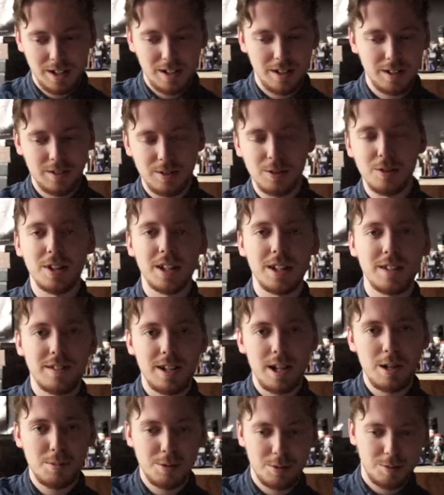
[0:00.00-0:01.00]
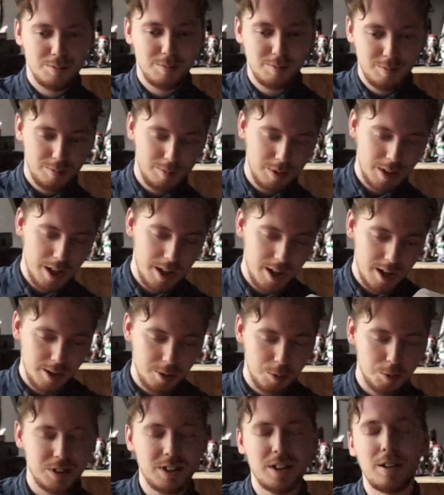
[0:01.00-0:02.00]
a turning table
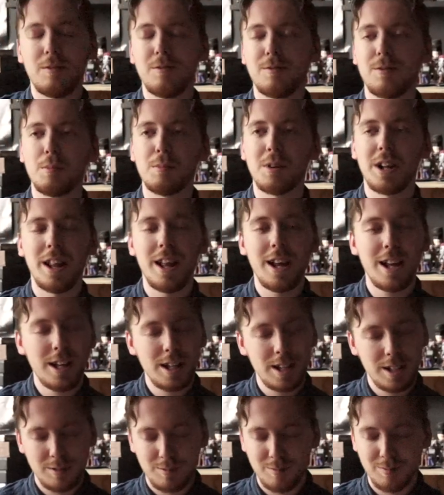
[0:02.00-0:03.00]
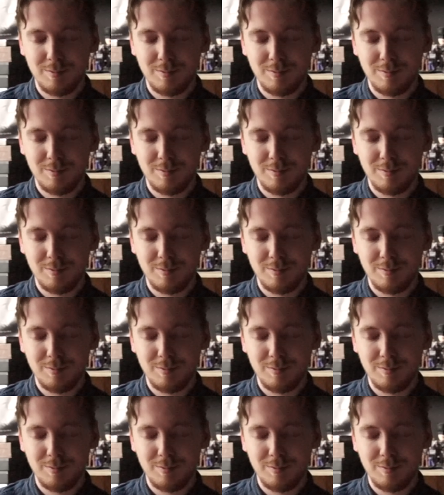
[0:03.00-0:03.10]
with, from clay